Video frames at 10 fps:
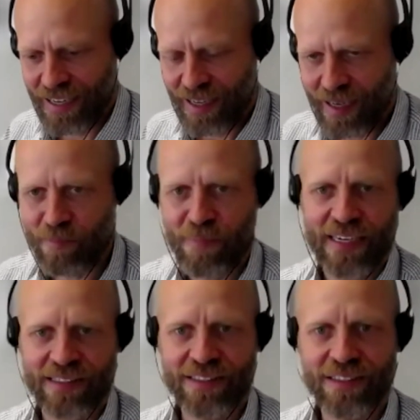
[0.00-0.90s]

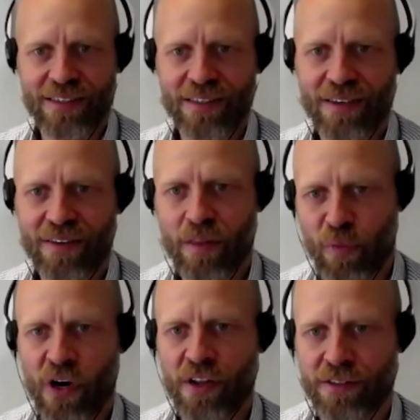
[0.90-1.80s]
impacts the
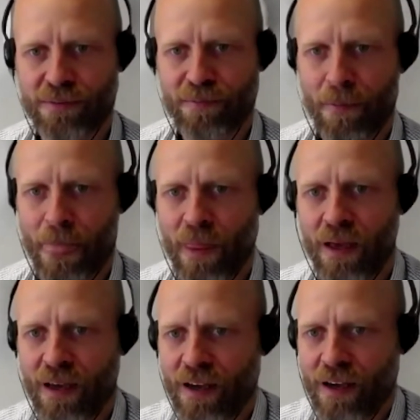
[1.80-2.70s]
product.
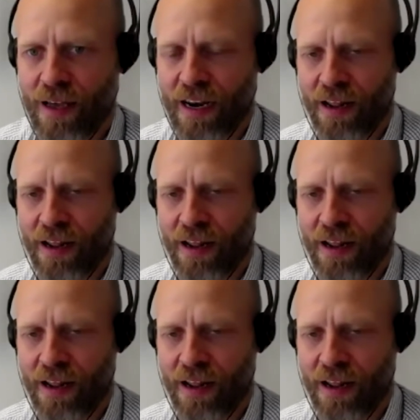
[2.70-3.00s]
And